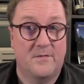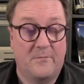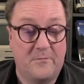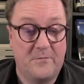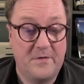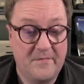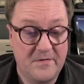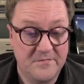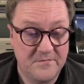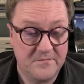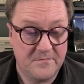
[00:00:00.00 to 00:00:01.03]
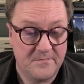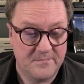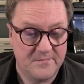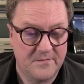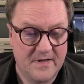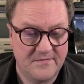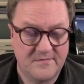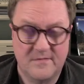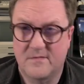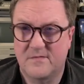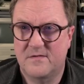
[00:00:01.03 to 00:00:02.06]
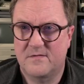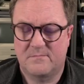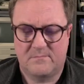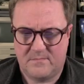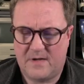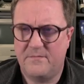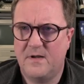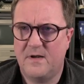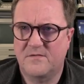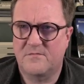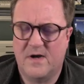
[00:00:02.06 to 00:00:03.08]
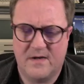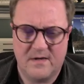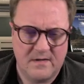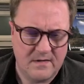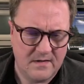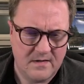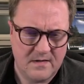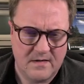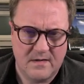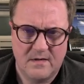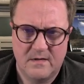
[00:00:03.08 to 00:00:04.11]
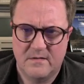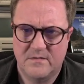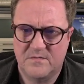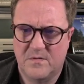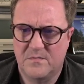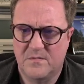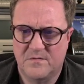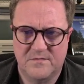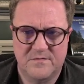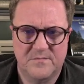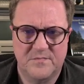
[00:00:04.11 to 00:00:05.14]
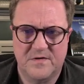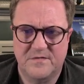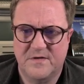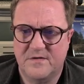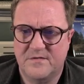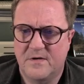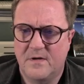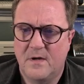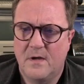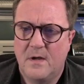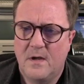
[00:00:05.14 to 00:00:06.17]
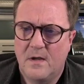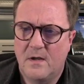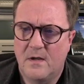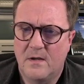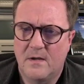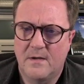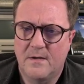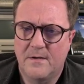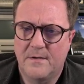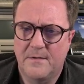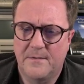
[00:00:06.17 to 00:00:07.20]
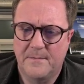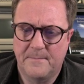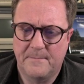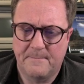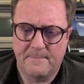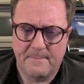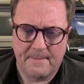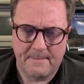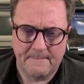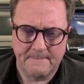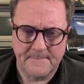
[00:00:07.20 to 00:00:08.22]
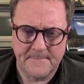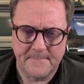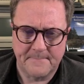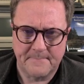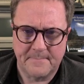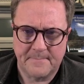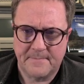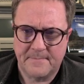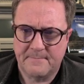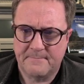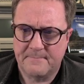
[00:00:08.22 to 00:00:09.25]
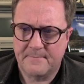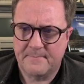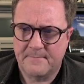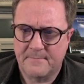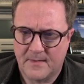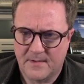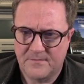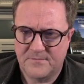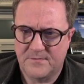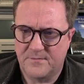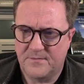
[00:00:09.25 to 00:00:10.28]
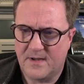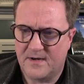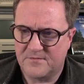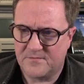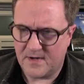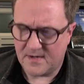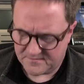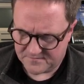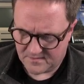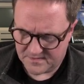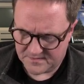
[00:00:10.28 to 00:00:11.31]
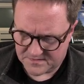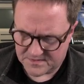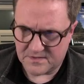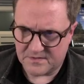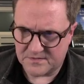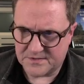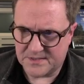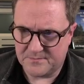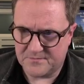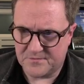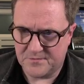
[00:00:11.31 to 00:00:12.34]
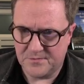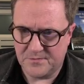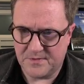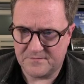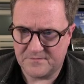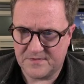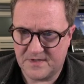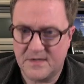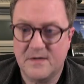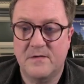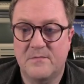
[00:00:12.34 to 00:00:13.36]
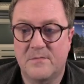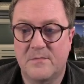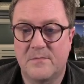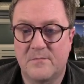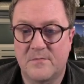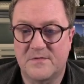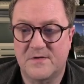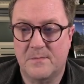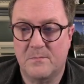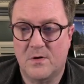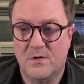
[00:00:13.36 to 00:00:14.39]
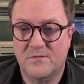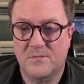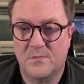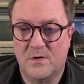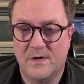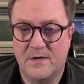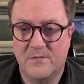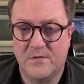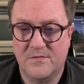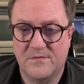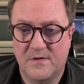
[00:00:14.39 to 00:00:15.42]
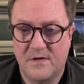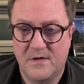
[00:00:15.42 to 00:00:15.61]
3000. So that's this, I think that's right. There's probably also some sales tax. So that is right. So let's step through F10. We said block to block invoice.